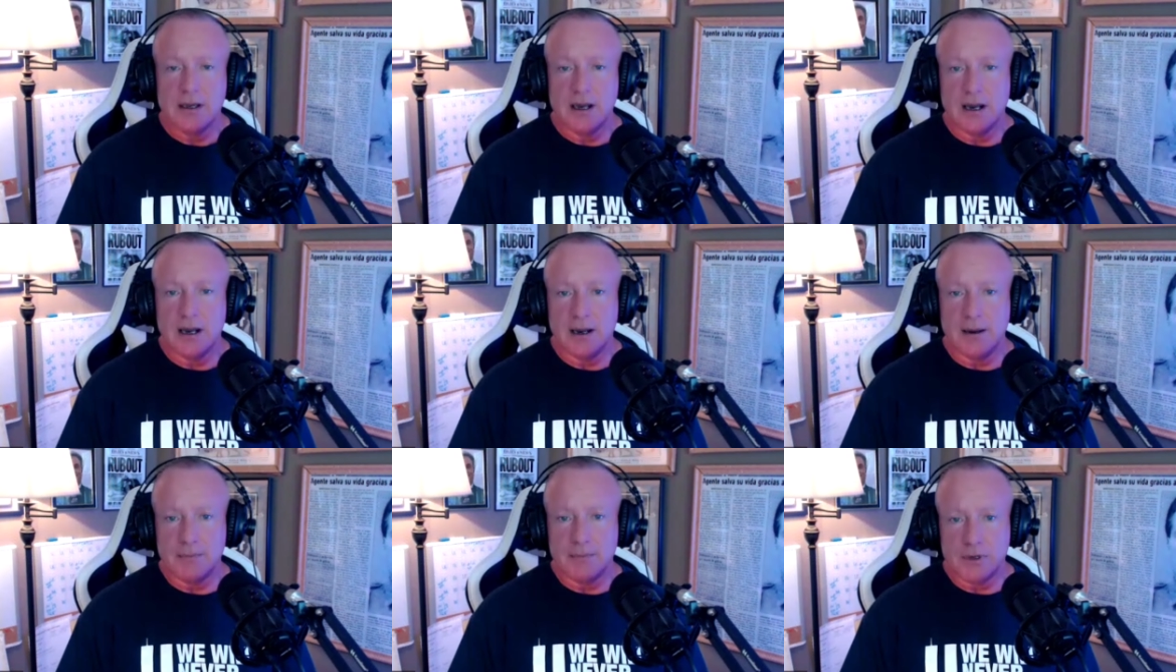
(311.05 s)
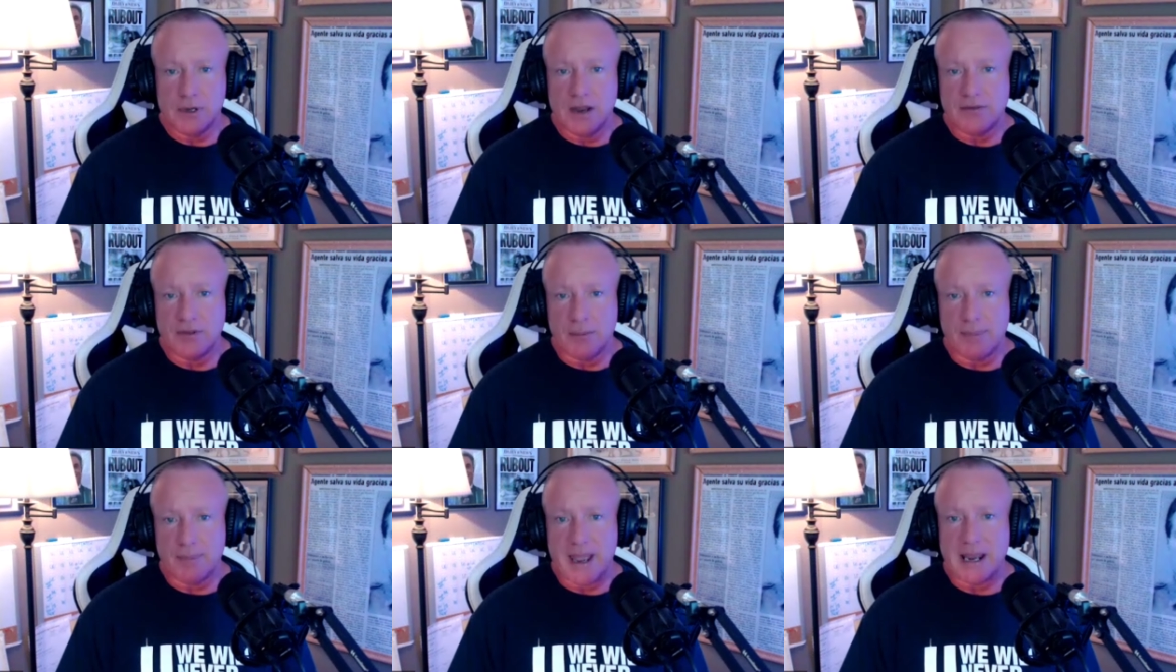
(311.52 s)
um, you
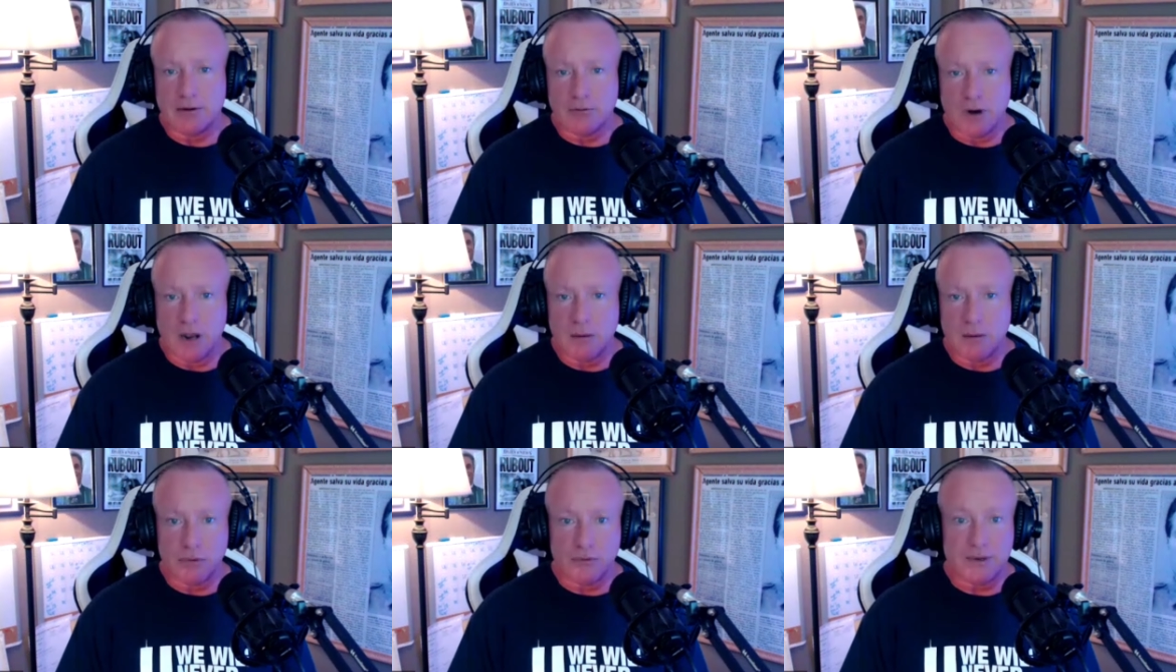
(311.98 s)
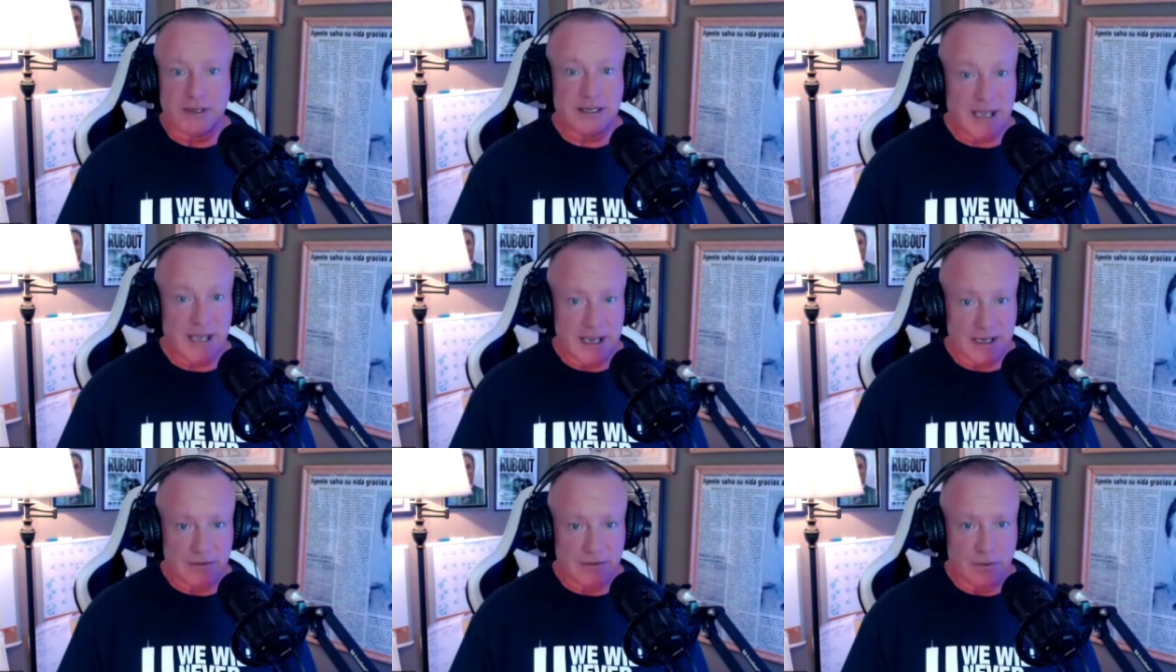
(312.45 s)
have the bank robbery
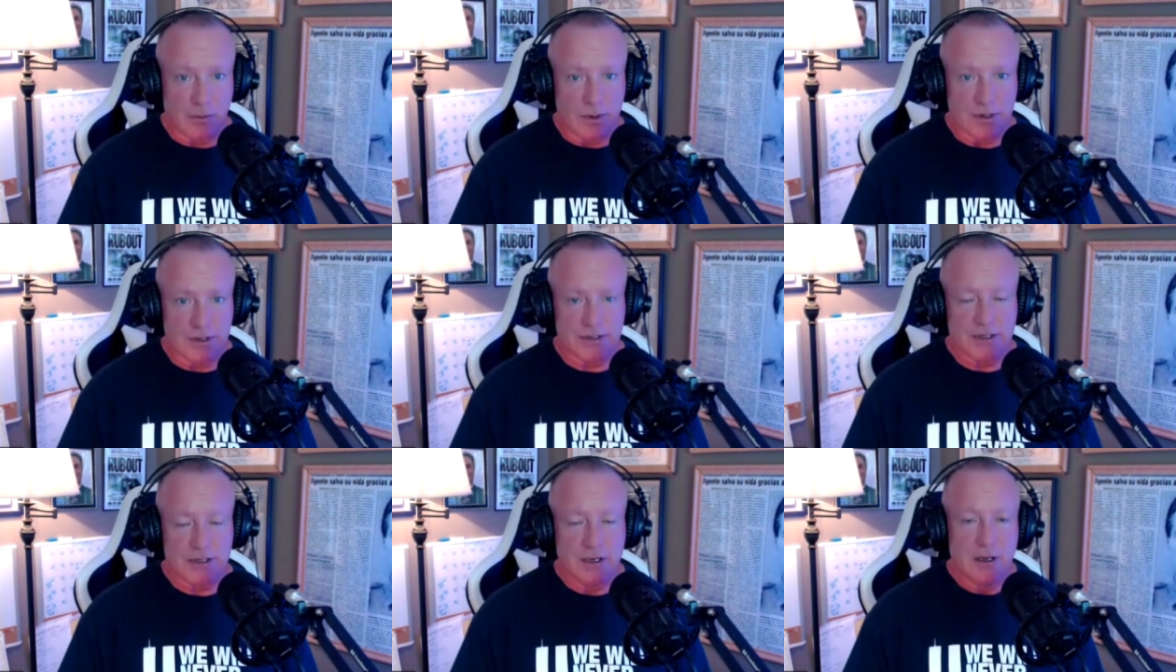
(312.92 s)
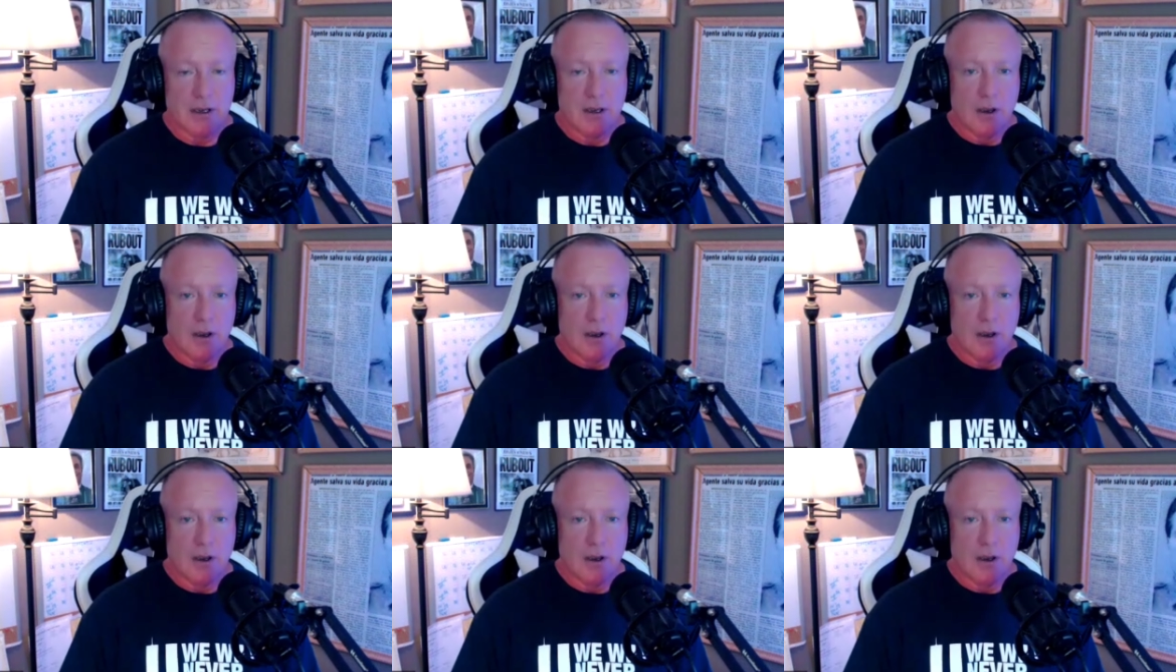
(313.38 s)
task force.